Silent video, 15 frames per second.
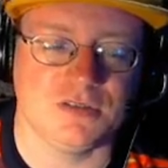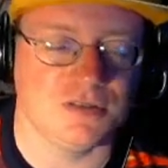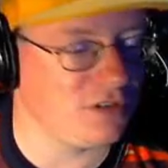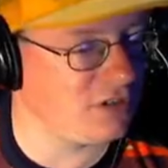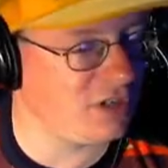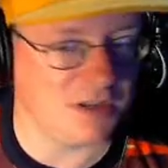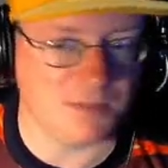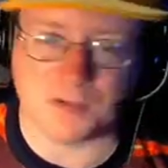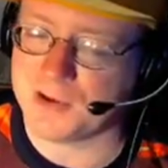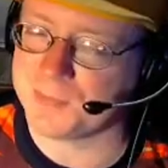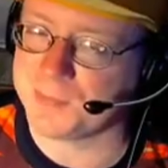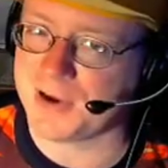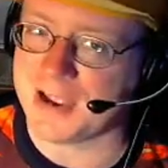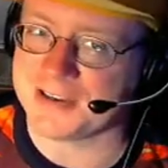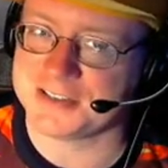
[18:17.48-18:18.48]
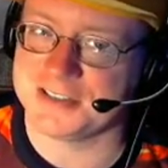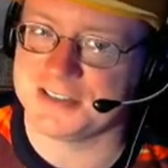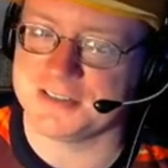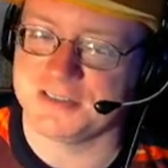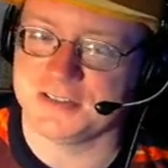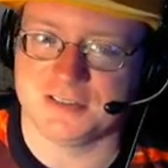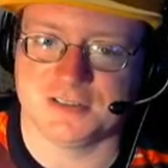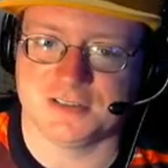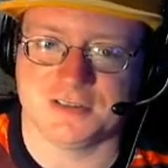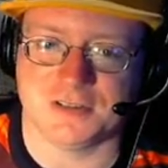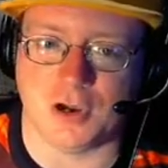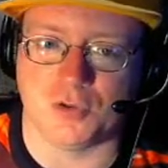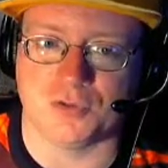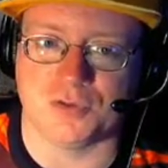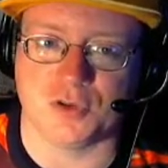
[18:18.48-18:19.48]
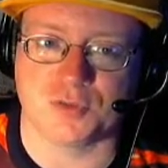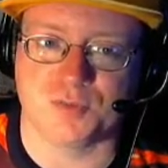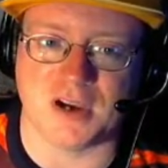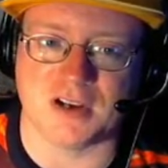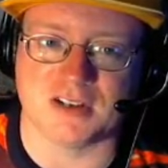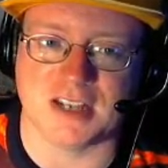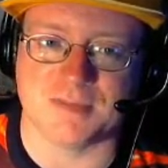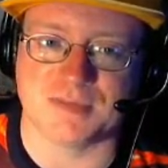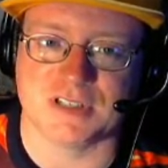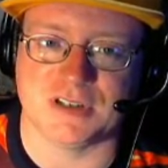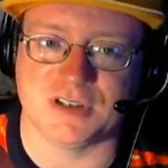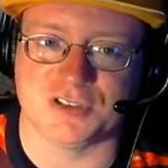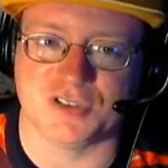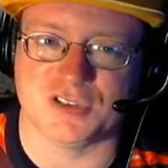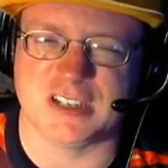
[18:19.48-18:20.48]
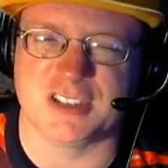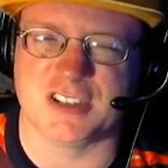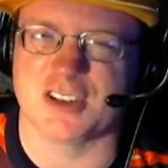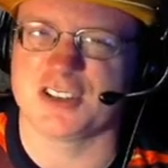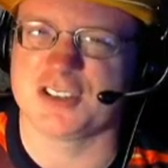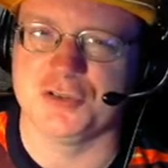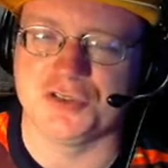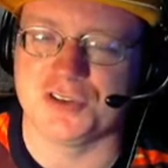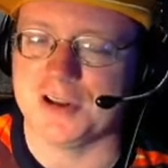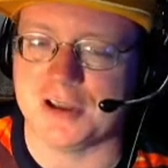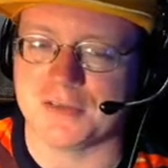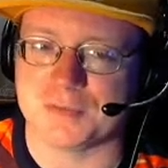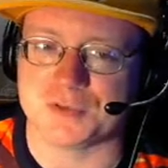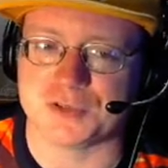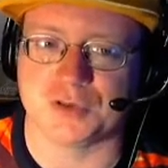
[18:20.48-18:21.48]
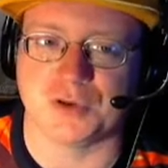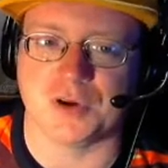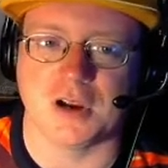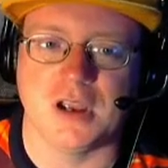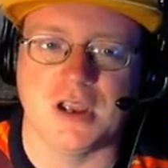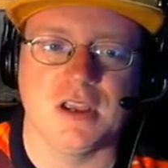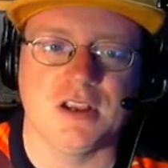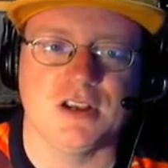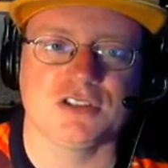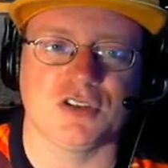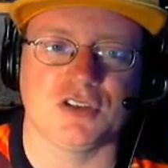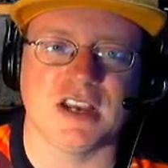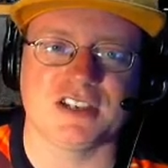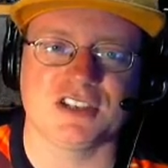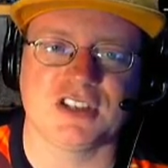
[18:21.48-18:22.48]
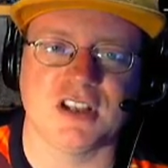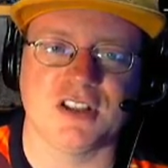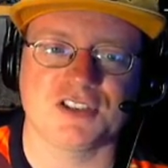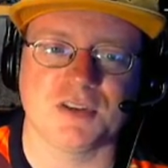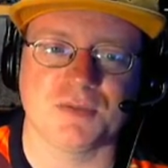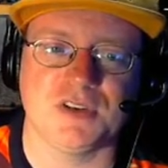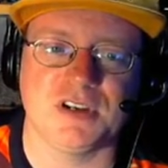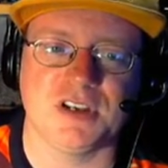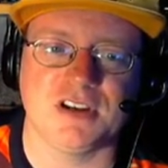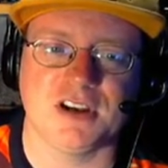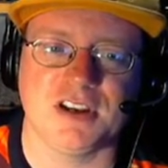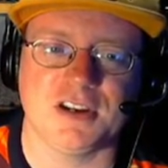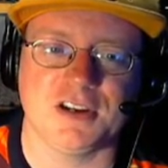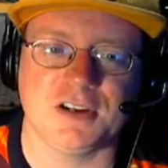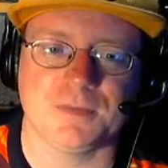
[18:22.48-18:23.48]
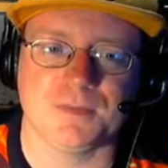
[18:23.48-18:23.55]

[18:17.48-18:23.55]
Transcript: keep on practicing. Hone those bug type skills. You'll get there soon enough, I'm sure. So you guys selling something in here, I hear?